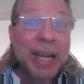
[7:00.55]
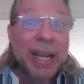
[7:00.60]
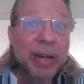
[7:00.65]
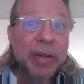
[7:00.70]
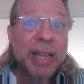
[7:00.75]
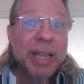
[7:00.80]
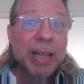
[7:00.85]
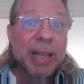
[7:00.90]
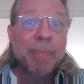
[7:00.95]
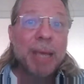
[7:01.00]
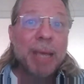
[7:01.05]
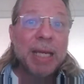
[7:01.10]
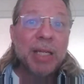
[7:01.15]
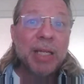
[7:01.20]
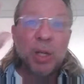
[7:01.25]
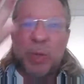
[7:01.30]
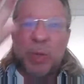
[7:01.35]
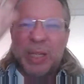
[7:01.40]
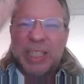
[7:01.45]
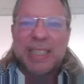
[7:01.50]
there in the
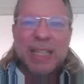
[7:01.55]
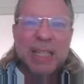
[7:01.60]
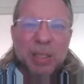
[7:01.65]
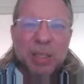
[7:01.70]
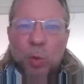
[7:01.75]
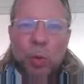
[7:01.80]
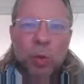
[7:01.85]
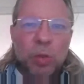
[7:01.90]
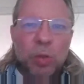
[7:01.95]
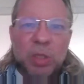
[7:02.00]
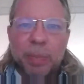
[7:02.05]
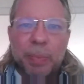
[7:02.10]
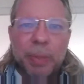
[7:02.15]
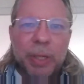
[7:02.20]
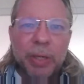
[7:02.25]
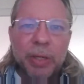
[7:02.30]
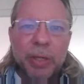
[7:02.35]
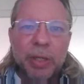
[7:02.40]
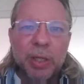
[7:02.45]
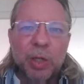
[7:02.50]
menu, it says
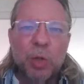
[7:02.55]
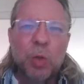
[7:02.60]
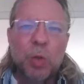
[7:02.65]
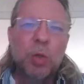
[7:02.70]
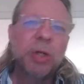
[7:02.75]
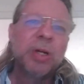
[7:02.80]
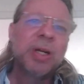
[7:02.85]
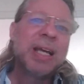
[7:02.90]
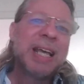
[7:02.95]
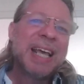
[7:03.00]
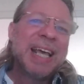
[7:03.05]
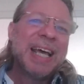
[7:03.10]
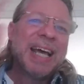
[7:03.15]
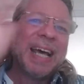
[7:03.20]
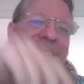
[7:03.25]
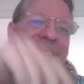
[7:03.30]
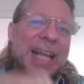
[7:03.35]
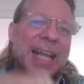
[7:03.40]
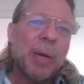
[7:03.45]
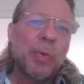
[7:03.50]
Autopeer in the corner,
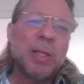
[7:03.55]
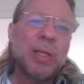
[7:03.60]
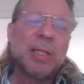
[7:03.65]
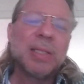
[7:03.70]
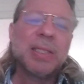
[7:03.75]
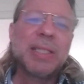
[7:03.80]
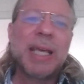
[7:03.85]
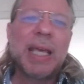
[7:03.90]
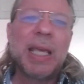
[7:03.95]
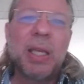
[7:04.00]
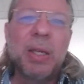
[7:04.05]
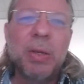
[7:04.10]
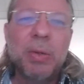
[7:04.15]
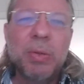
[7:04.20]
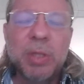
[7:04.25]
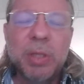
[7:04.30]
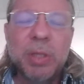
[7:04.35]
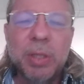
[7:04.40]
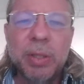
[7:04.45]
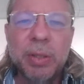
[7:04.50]
and that will take you
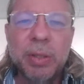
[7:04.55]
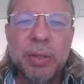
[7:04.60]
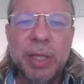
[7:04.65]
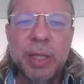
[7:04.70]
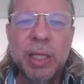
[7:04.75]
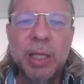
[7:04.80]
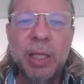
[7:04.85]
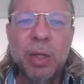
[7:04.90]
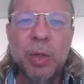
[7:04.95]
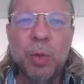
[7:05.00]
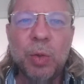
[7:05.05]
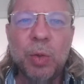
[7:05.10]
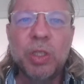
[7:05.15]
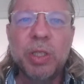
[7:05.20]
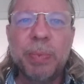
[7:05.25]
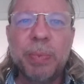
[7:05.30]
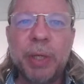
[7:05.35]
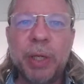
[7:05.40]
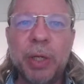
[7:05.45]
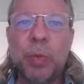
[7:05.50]
to the
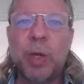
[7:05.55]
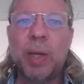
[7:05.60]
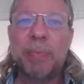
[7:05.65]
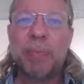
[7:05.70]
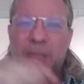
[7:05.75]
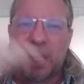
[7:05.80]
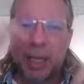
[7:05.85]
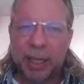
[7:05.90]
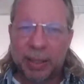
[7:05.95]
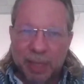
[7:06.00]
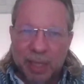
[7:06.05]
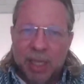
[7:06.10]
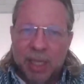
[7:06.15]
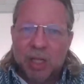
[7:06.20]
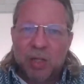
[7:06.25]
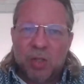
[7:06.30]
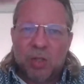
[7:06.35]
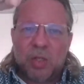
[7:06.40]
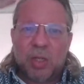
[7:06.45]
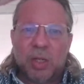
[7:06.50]
Autopeer website.
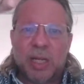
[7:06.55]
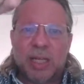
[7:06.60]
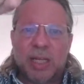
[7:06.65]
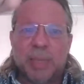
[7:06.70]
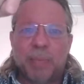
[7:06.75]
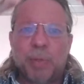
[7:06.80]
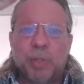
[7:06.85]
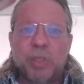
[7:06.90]
And at the